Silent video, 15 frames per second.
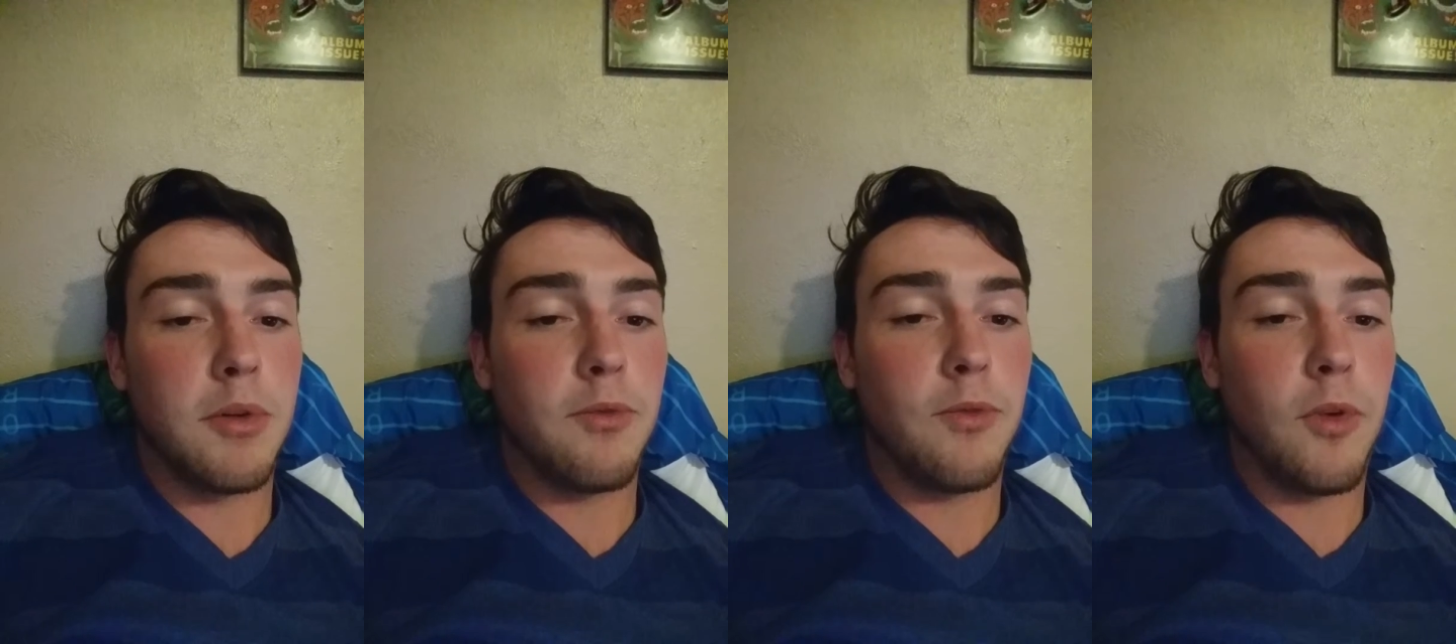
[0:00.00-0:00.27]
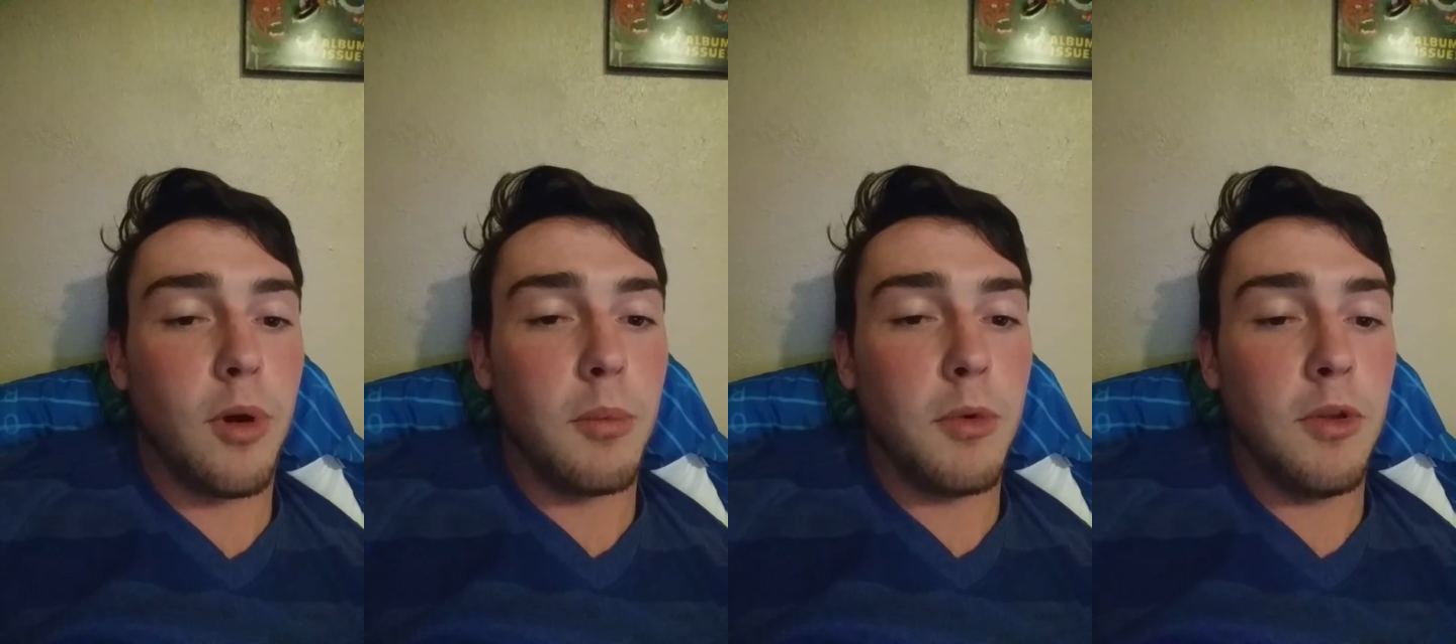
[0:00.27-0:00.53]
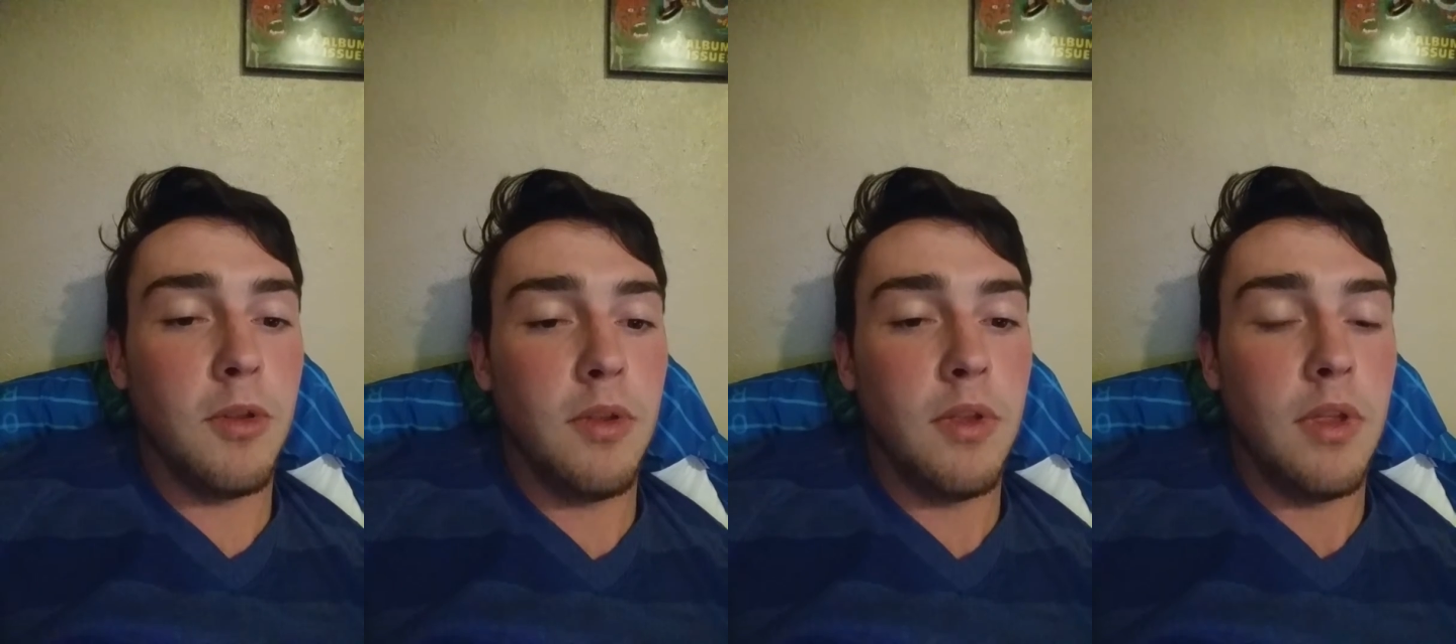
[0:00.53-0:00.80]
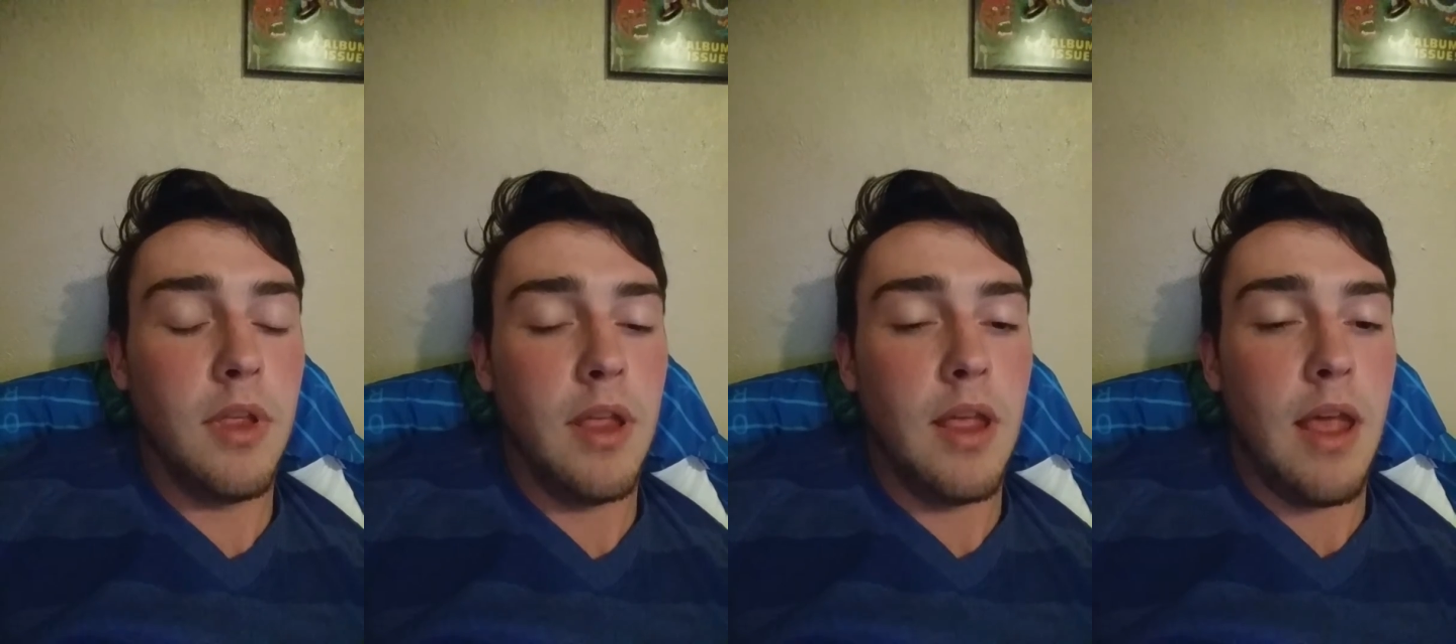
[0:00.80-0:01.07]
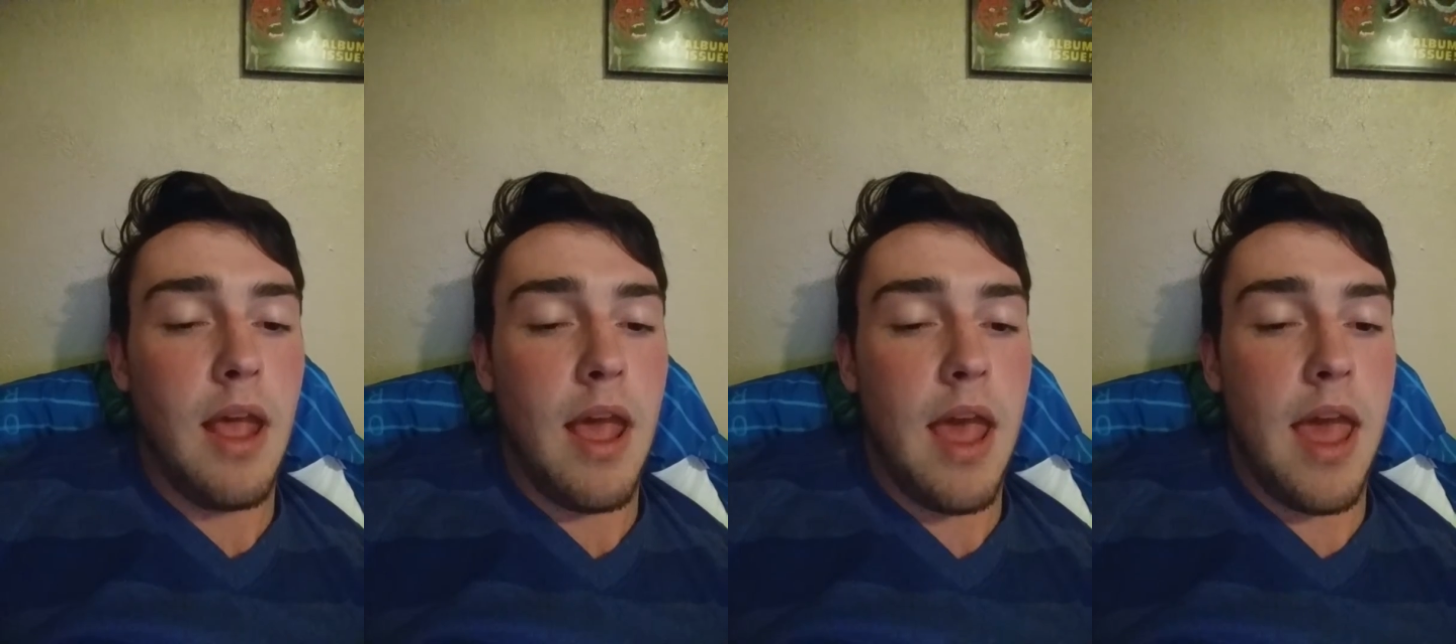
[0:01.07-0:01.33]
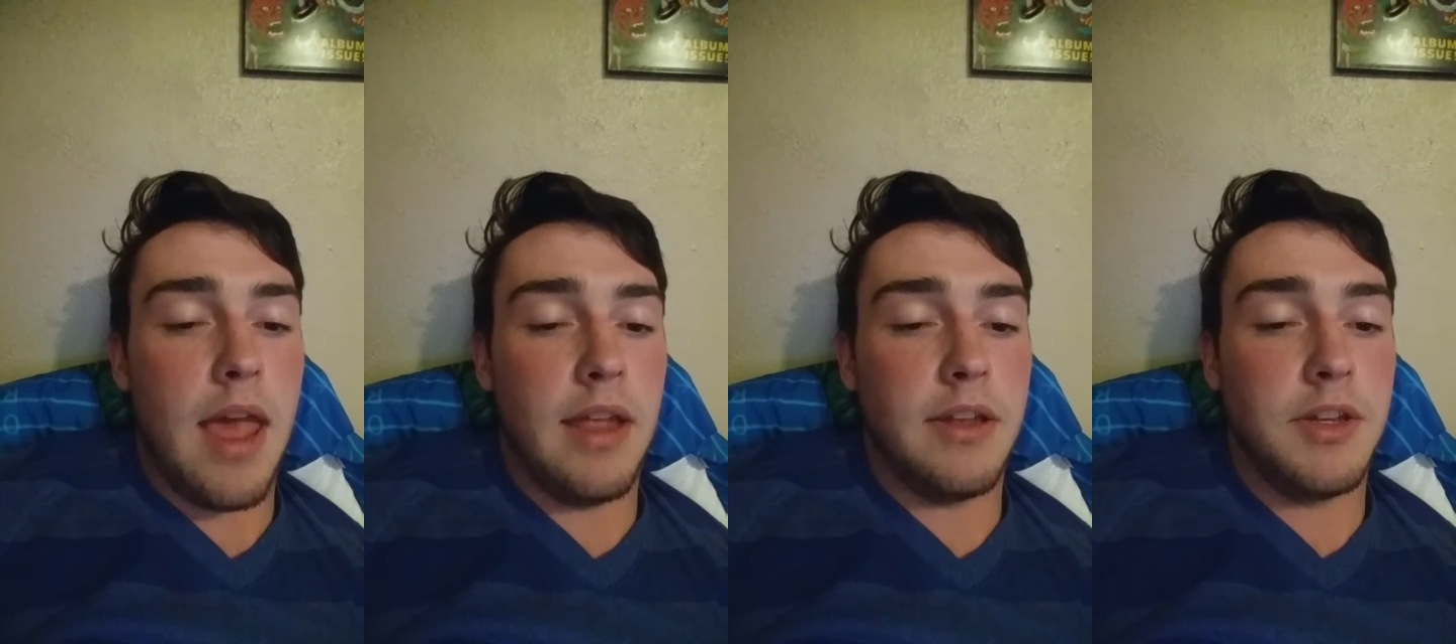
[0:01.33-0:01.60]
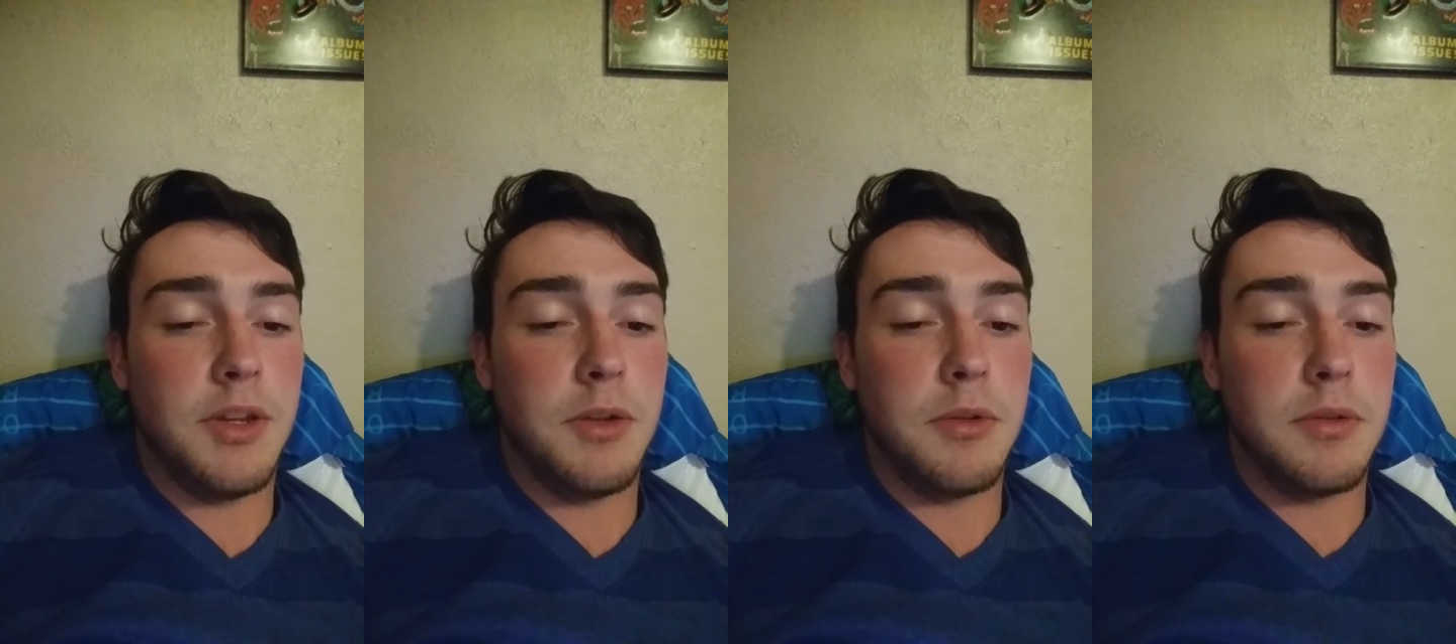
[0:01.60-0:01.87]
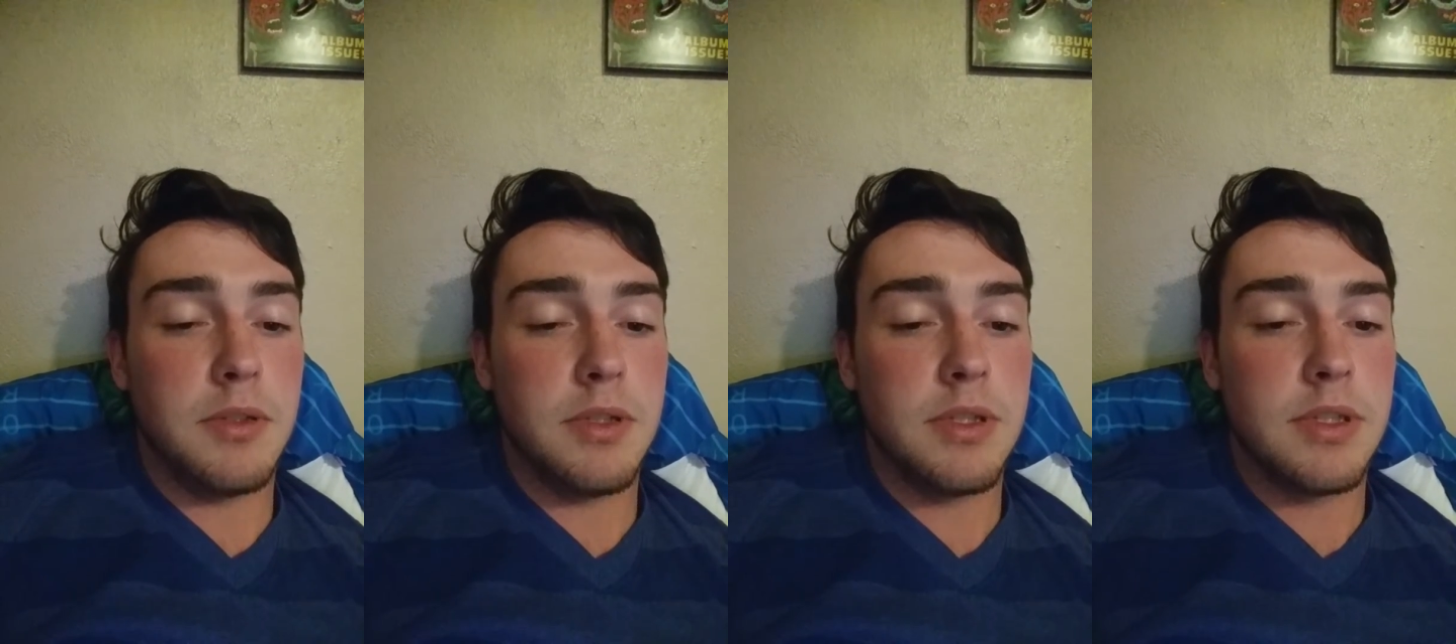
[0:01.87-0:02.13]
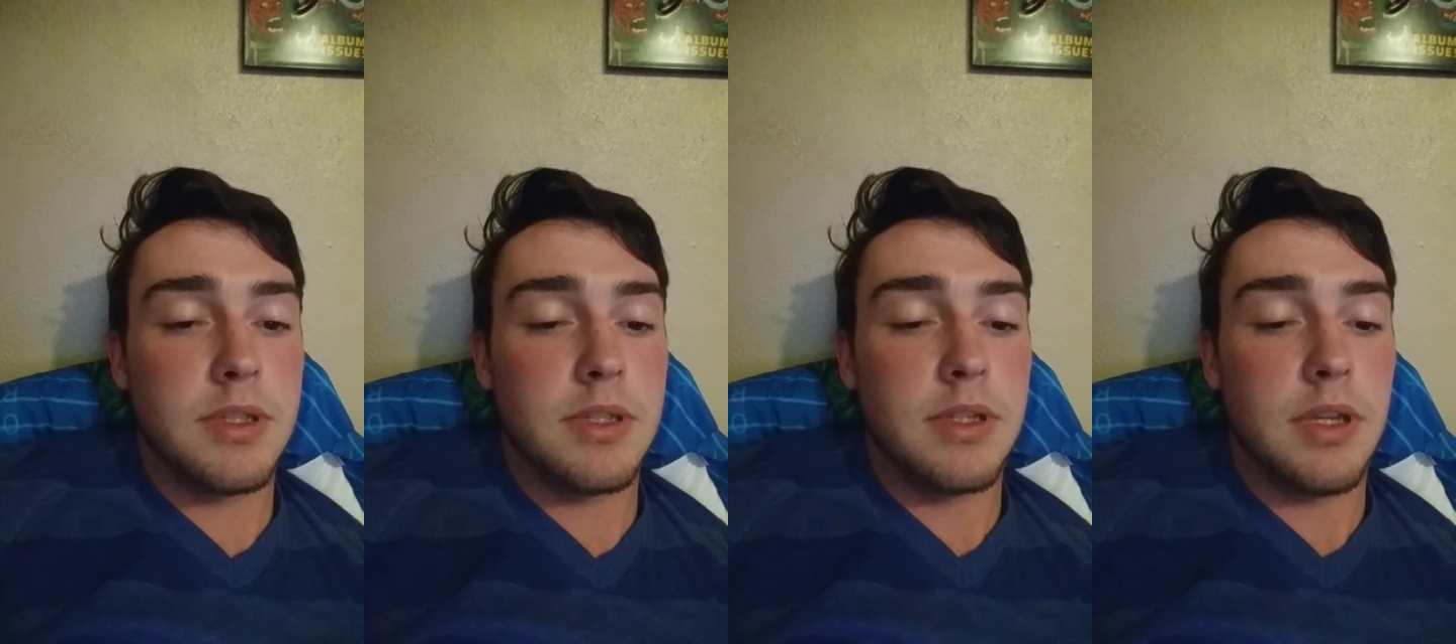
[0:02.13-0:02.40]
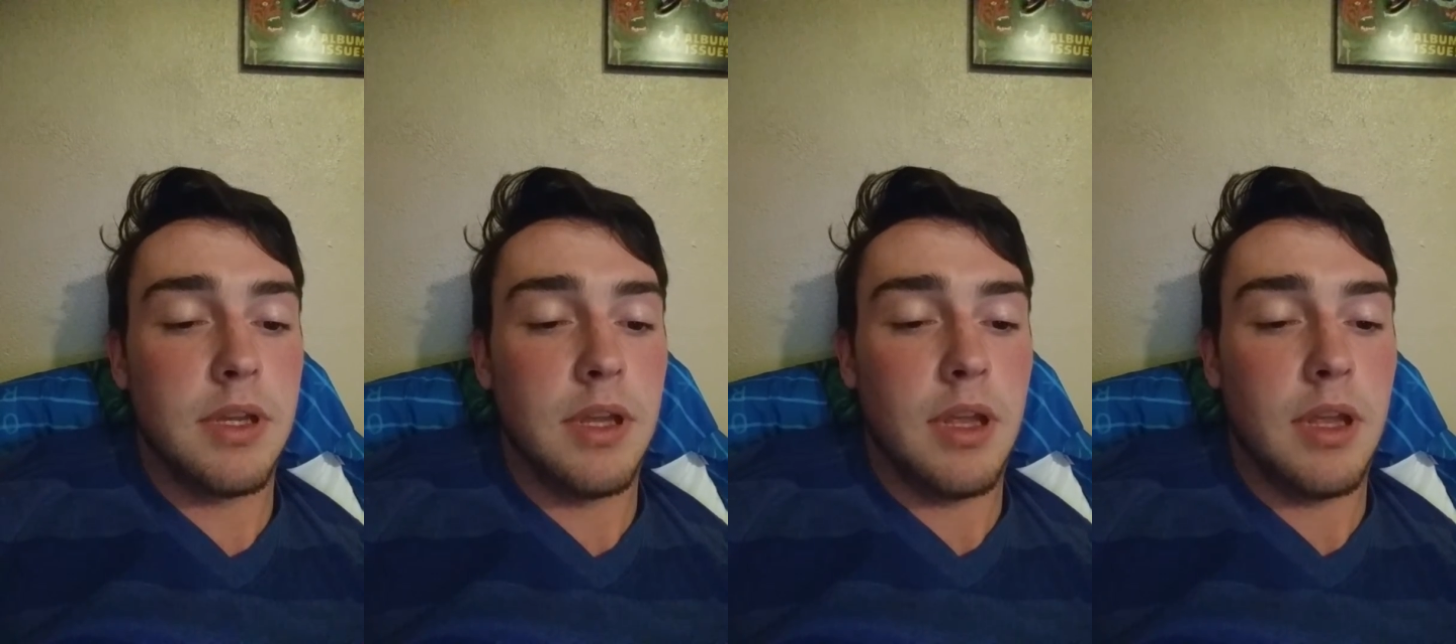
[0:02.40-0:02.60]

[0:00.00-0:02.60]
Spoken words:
formal and use